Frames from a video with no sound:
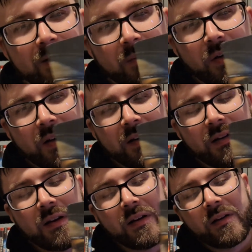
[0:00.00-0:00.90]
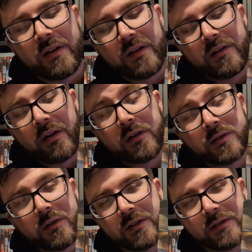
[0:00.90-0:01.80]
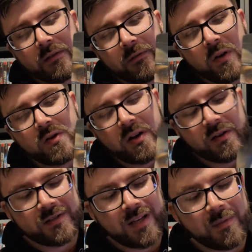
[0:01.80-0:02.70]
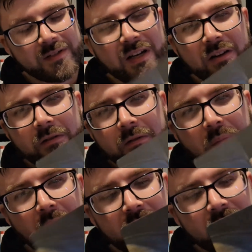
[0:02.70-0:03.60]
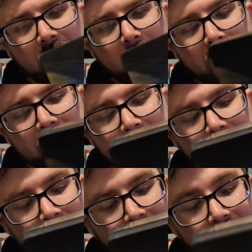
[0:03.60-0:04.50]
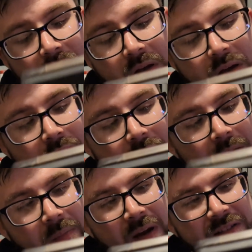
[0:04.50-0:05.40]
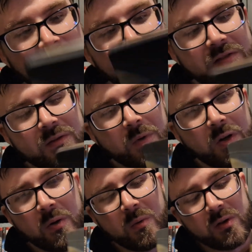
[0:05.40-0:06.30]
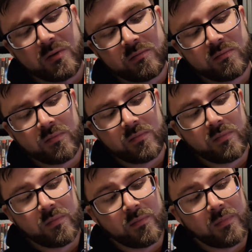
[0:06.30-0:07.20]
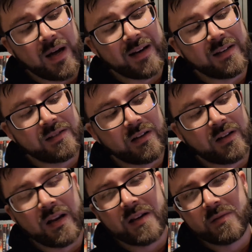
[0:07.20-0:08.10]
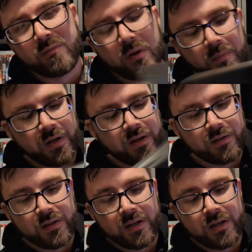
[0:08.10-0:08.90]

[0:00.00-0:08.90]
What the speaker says: some point in the not so distant future, I can see myself parting ways with and passing it on to someone who will add it into the collection properly.